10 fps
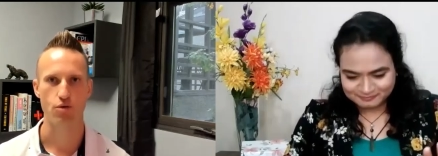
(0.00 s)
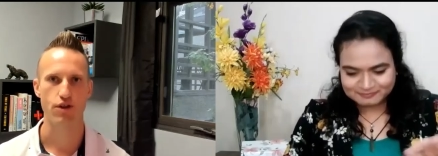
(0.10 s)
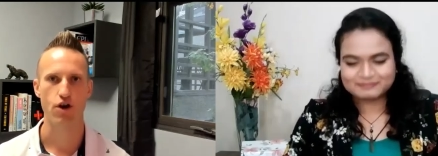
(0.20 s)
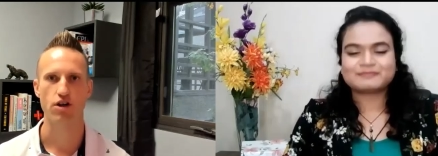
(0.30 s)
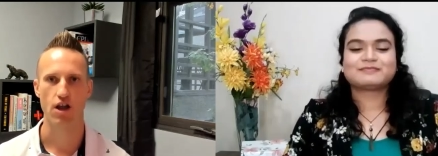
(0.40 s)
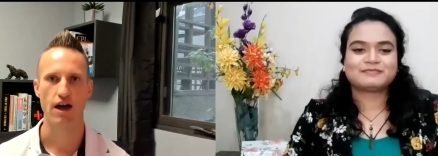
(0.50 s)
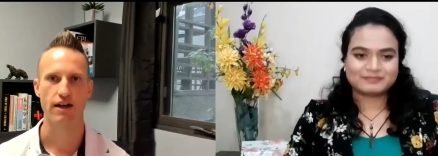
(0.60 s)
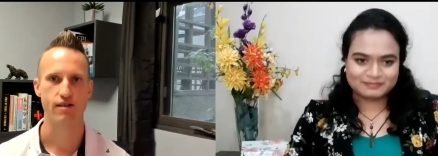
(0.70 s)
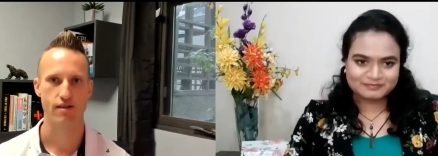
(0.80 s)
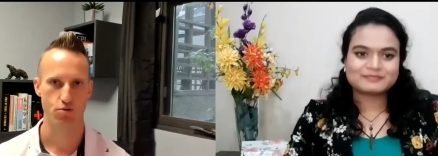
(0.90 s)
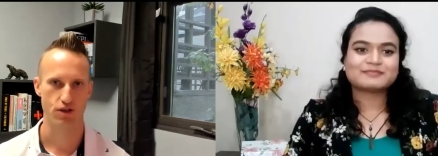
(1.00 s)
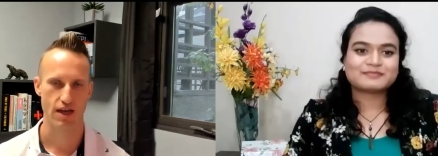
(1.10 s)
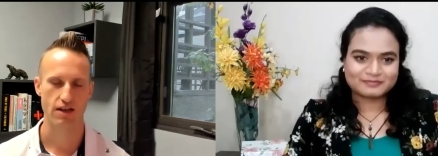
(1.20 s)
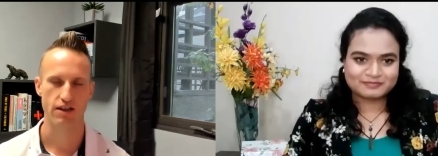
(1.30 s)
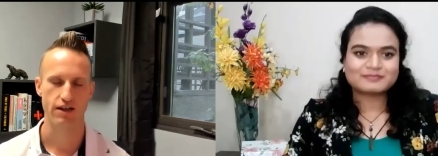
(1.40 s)
Speaker 1: with our clients to put
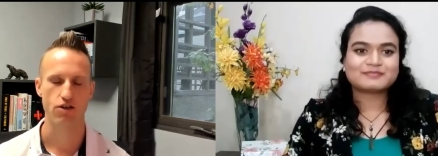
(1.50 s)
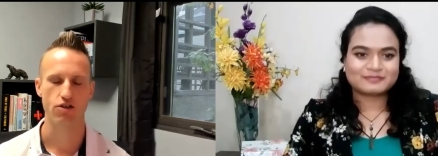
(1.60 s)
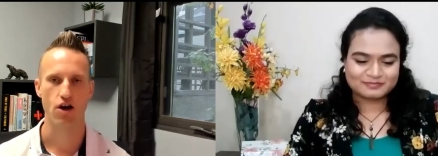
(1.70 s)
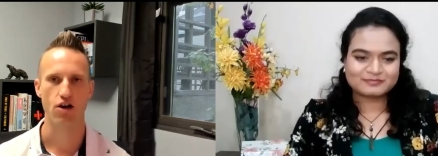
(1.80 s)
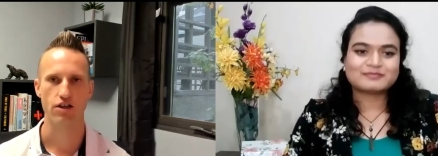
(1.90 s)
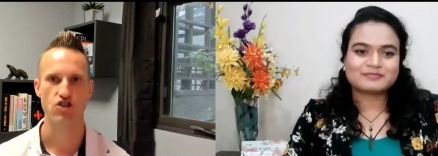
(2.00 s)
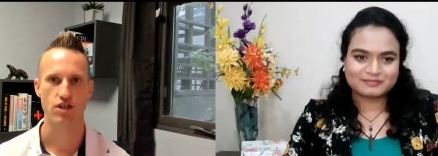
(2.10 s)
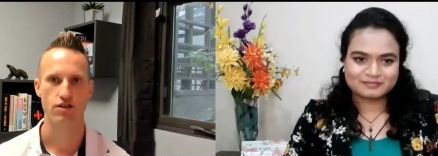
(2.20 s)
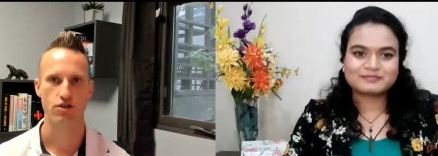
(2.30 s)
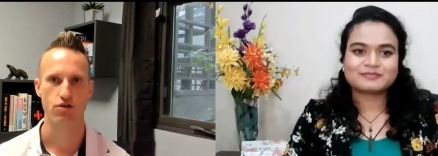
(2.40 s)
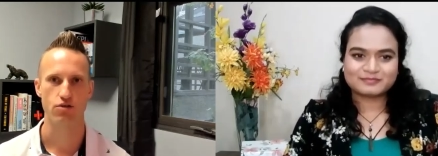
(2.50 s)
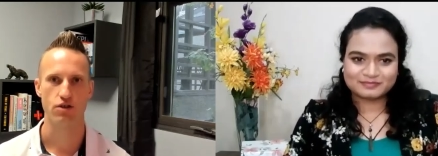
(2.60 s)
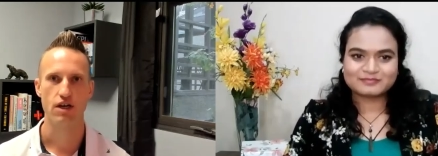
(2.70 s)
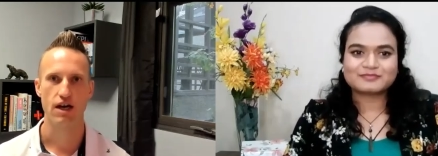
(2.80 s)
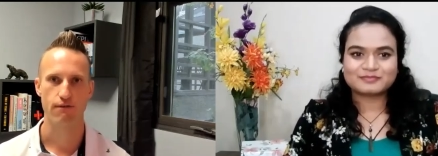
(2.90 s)
that clinical knowledge into
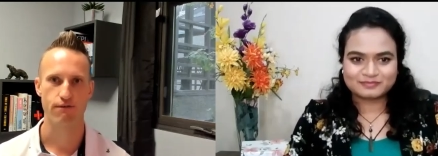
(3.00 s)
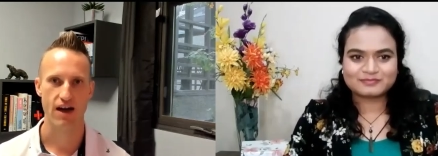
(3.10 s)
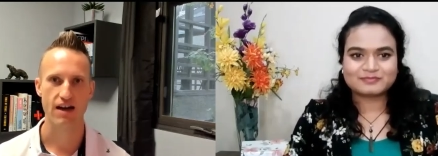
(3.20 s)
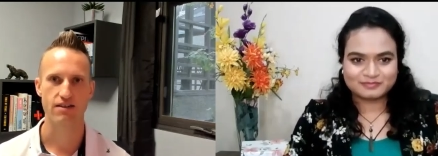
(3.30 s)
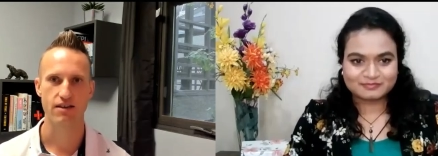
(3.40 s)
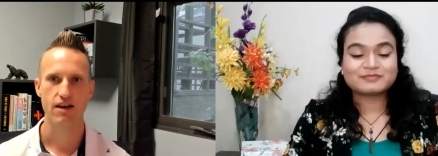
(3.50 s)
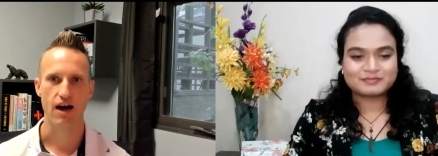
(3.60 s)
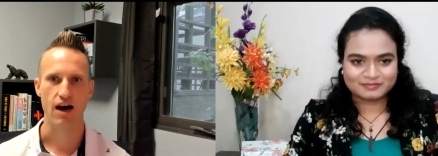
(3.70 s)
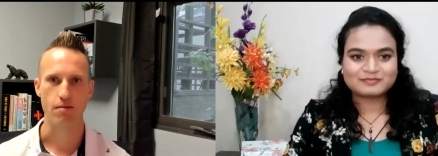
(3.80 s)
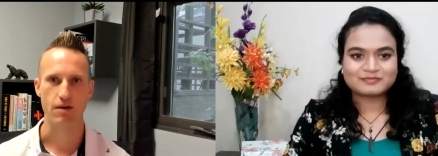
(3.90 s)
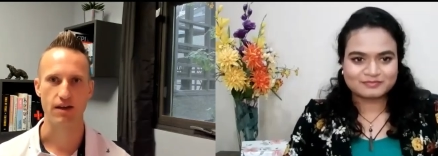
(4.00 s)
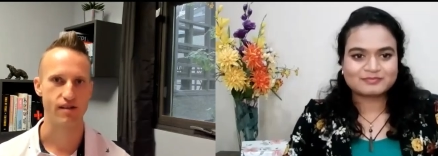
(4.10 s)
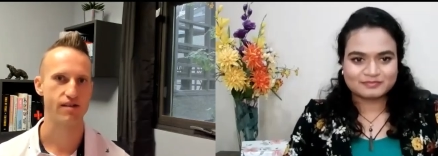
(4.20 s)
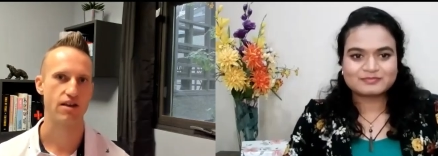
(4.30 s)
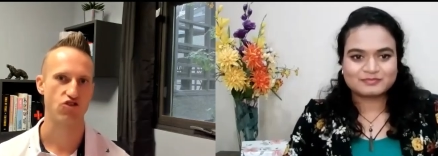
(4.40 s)
effect, um, it's
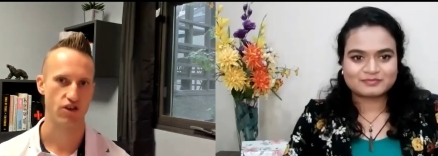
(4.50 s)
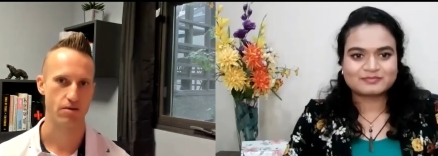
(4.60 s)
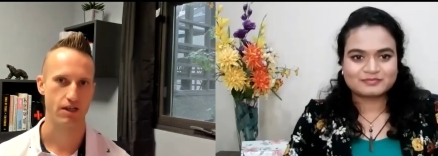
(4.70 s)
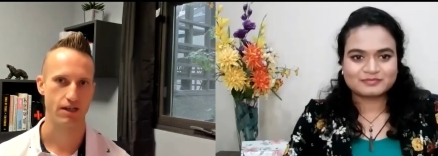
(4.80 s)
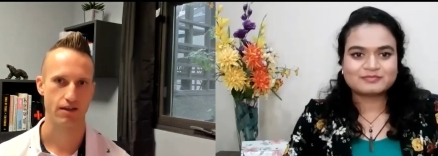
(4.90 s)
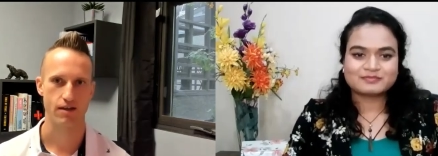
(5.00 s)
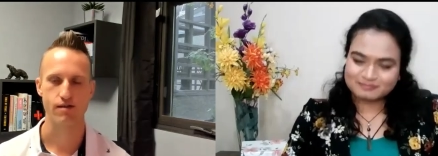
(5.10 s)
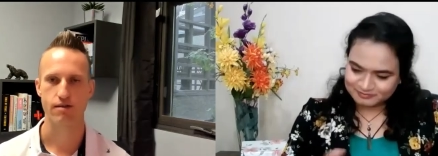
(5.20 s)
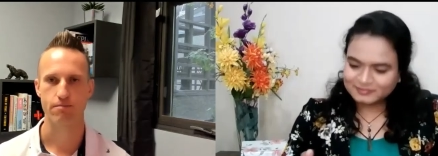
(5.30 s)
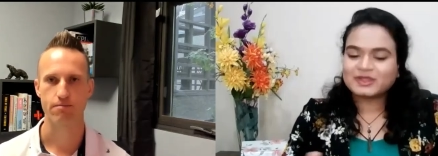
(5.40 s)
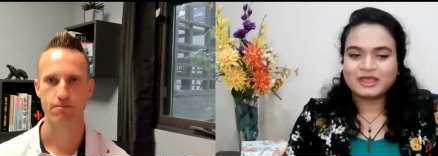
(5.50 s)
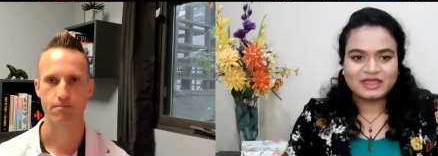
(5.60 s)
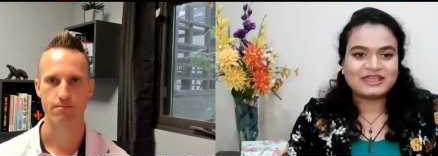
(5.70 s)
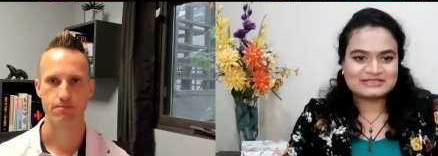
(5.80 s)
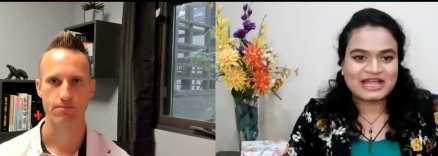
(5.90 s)
essentially meaningless.
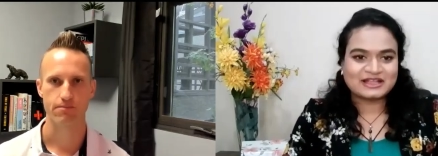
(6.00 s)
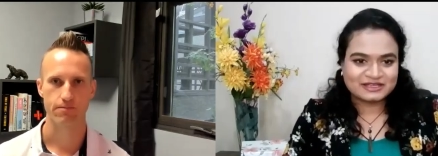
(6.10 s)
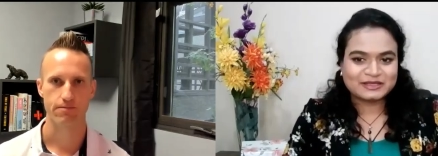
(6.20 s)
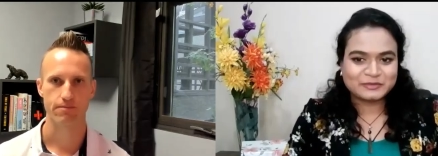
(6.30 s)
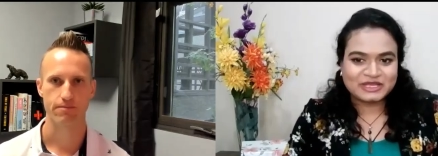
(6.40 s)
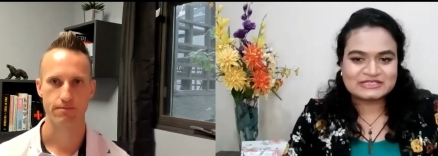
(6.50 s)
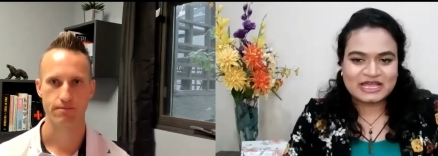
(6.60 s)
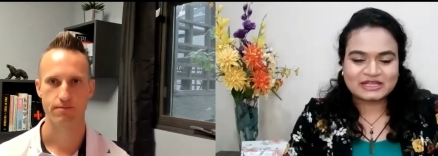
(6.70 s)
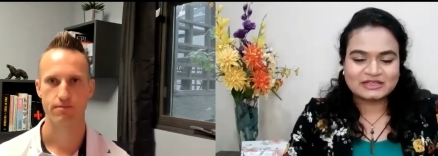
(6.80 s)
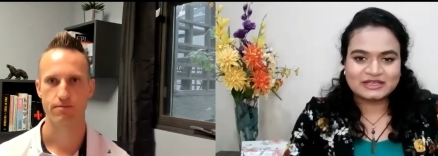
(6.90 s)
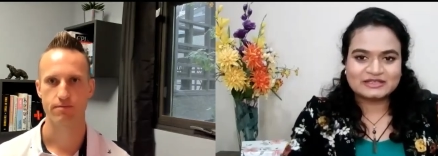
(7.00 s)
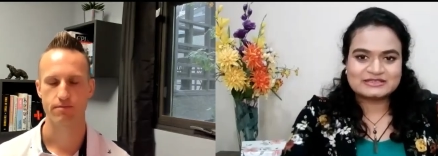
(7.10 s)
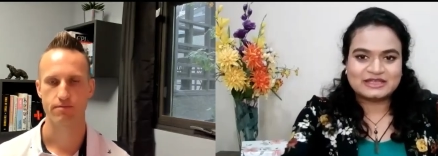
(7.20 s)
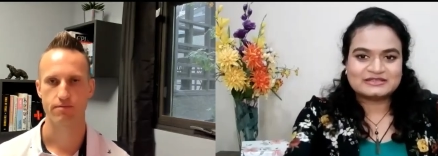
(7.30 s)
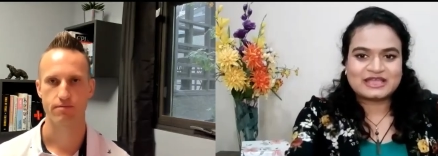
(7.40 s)
Speaker 2: Exactly, exactly. It's
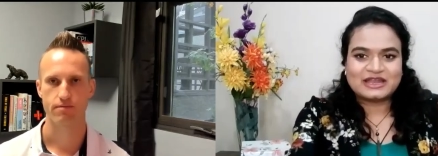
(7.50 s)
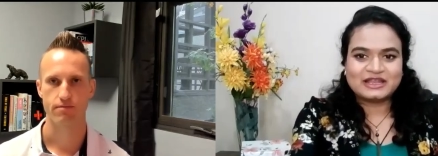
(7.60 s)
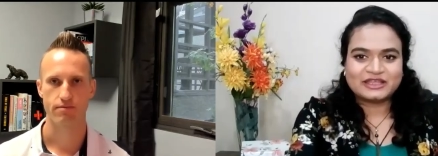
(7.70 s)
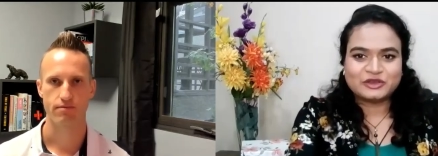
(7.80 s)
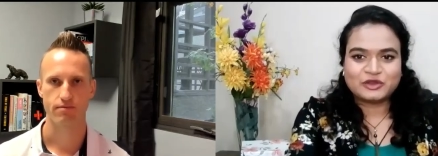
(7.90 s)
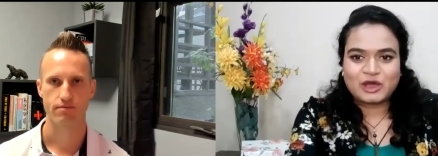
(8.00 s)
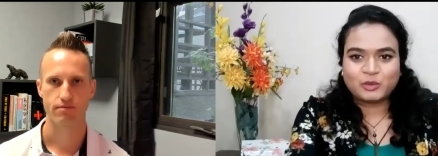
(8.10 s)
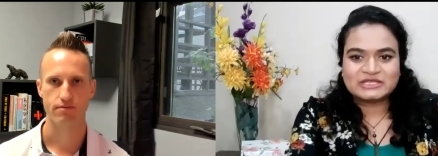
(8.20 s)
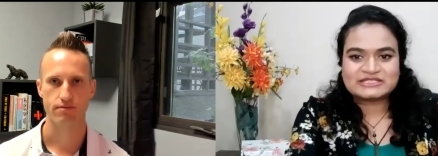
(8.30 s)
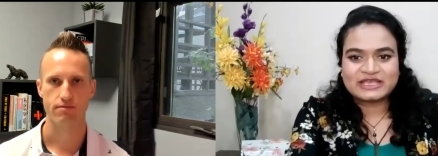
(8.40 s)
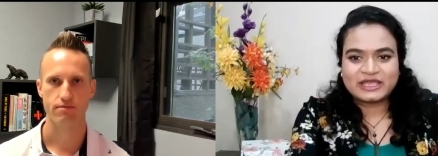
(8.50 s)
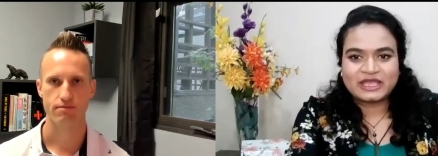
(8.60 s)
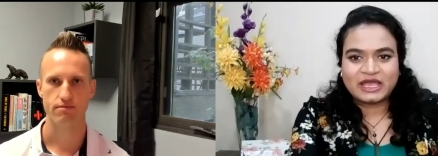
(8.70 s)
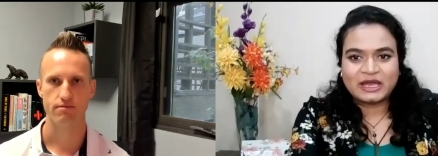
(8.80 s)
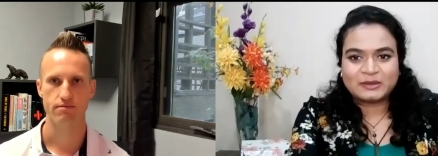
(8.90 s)
it's kind of like you know how we
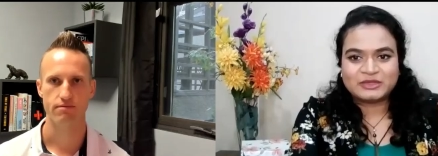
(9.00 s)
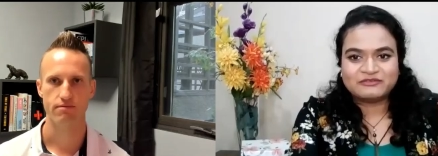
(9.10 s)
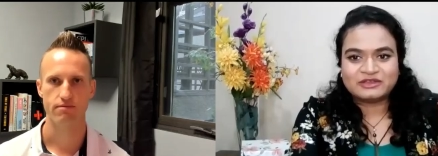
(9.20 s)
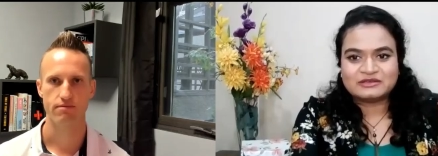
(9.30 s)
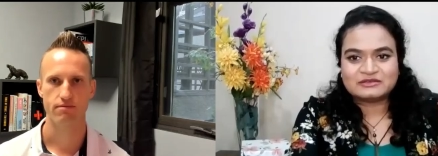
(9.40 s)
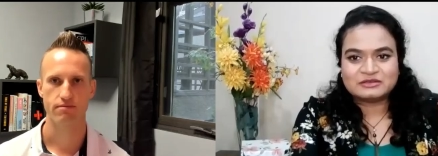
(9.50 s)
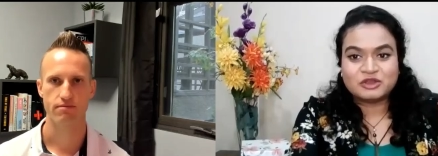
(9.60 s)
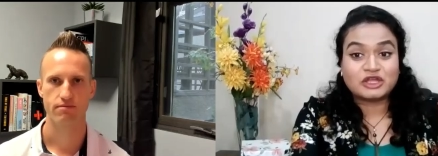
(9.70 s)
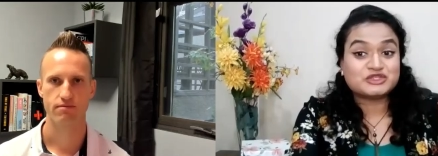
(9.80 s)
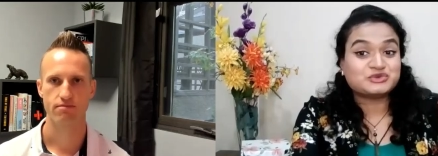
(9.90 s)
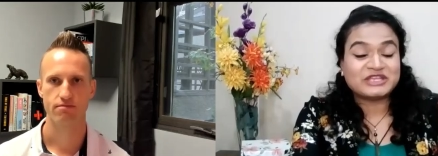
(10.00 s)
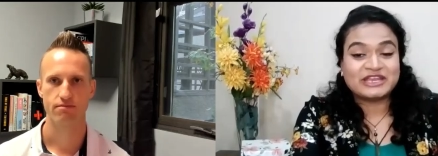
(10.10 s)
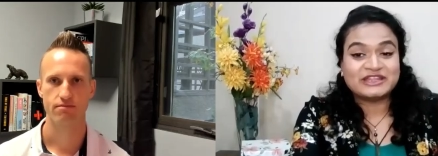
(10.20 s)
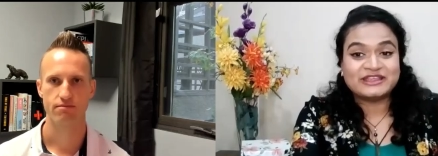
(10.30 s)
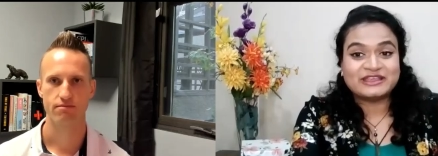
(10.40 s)
say um, even not doing
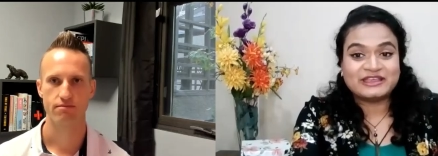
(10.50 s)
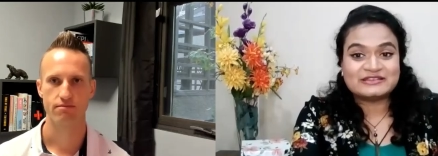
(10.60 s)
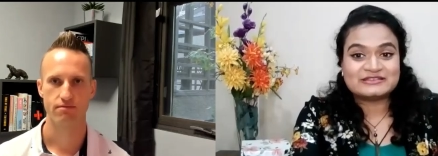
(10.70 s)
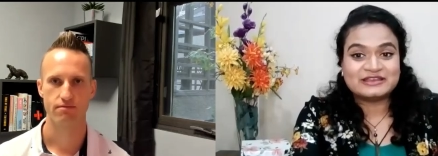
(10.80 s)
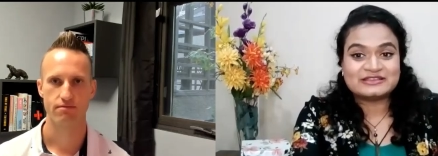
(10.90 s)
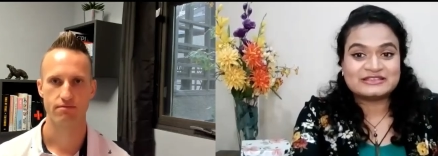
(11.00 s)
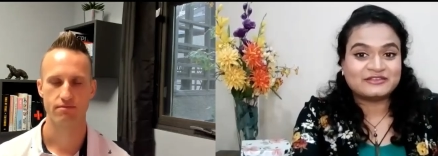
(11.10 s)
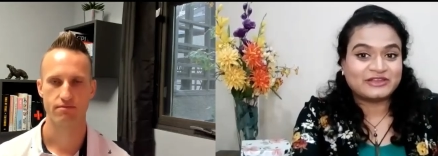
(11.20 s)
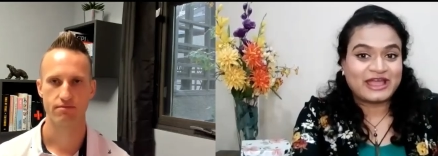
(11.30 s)
anything is in itself an